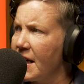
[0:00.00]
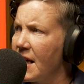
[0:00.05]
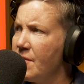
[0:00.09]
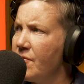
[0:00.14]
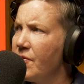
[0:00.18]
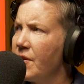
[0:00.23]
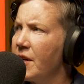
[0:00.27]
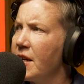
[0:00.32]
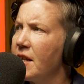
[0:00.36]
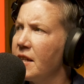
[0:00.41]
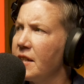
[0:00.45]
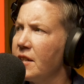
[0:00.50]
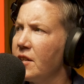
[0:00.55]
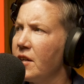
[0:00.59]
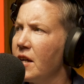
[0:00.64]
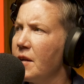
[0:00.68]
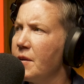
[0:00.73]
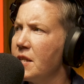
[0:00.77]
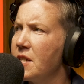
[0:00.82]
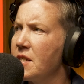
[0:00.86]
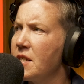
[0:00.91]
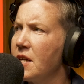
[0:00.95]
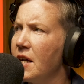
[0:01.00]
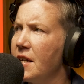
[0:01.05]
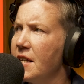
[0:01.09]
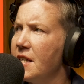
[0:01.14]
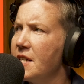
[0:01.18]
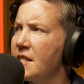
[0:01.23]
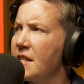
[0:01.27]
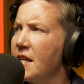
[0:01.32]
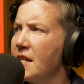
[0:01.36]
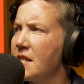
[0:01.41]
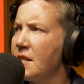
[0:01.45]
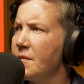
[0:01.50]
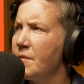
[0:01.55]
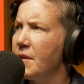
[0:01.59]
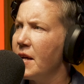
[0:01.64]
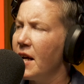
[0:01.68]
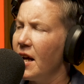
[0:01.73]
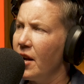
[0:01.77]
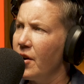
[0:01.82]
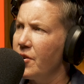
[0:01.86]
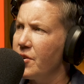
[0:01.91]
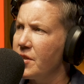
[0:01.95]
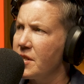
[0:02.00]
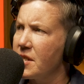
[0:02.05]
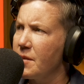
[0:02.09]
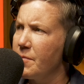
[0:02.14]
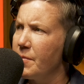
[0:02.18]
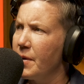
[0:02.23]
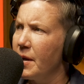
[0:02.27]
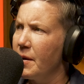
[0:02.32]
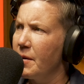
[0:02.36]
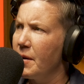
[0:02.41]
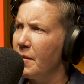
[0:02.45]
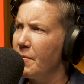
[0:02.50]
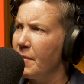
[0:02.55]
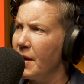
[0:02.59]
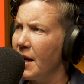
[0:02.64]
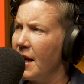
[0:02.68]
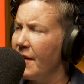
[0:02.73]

I keep forgetting that I need to, I need to say hello to some uh,